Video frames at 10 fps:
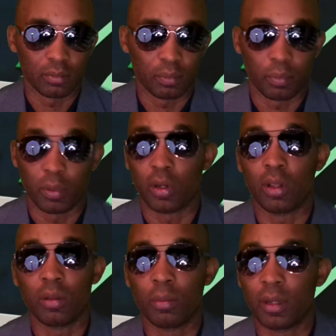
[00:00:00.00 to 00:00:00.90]
put
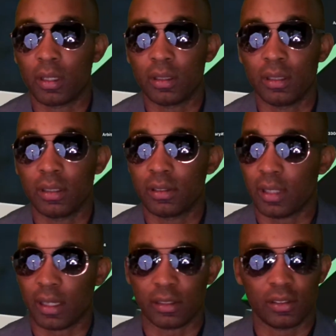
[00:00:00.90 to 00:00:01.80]
on the bucket list.
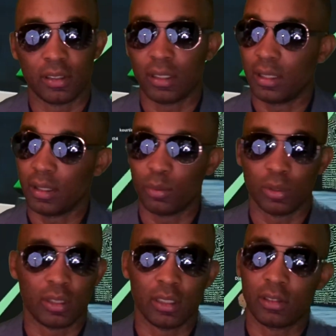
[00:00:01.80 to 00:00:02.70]
I could see
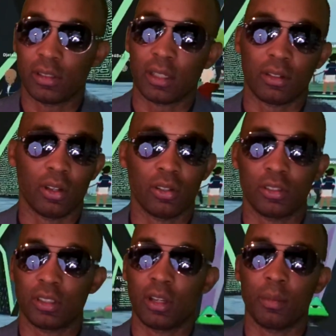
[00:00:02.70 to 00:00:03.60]
with this
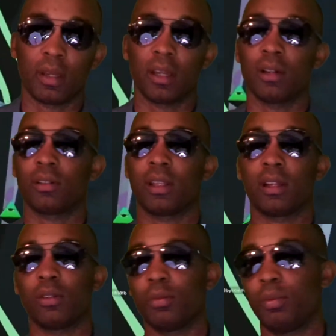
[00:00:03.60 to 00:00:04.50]
technology coming out that
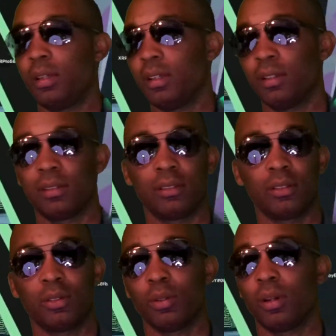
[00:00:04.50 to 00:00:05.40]
it'll, you
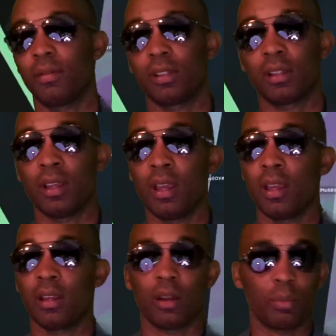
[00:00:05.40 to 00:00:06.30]
know, every
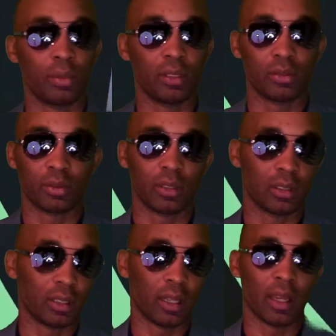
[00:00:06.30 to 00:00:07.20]
company is really
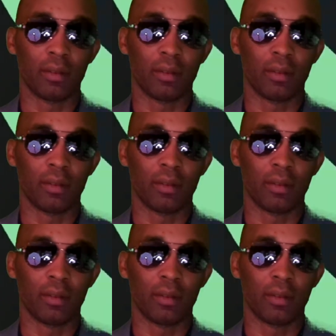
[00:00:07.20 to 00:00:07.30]
going to have